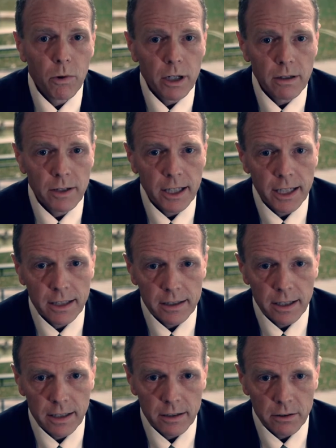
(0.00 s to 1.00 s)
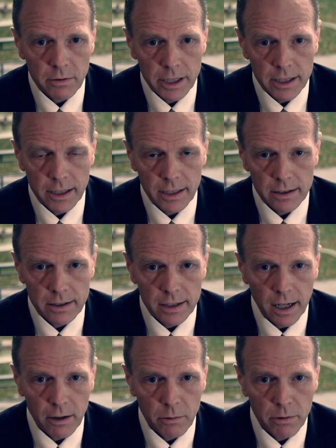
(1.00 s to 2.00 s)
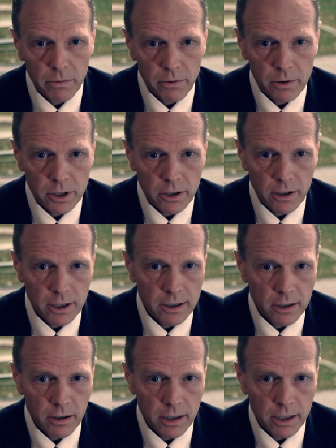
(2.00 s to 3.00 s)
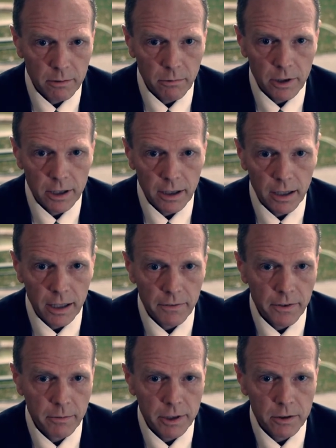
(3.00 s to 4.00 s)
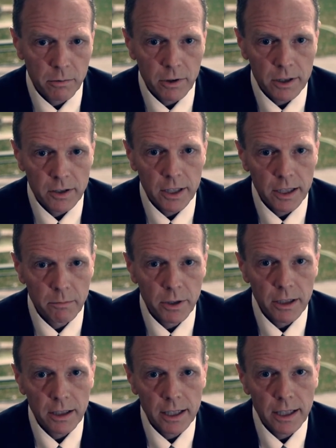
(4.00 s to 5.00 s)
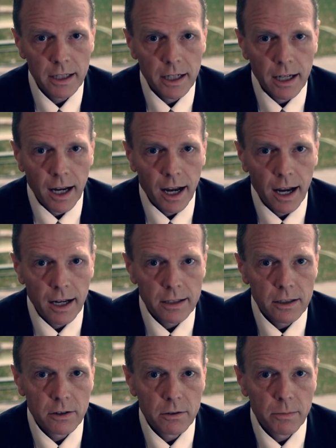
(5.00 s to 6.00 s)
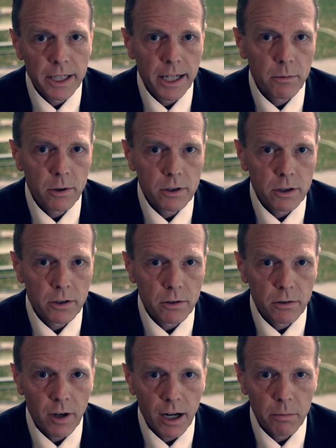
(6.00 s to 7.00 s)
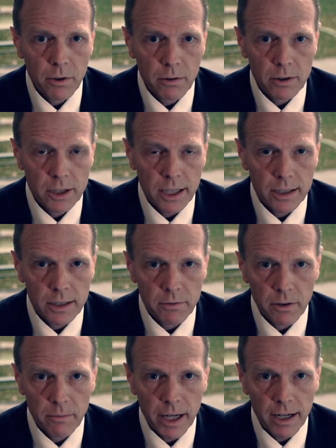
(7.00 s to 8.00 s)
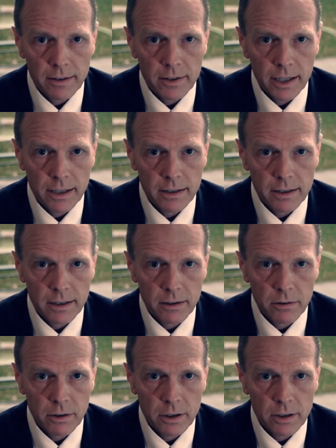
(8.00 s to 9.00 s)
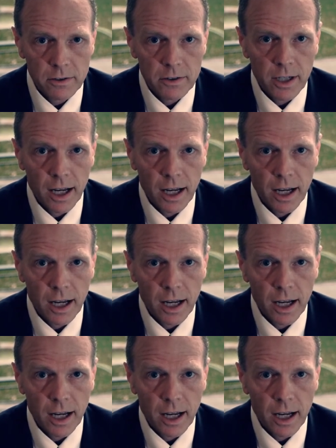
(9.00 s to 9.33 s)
of the things that intrigued us when we first started talking with lifeIMAGE was the ability to be able to upload studies from outside institutions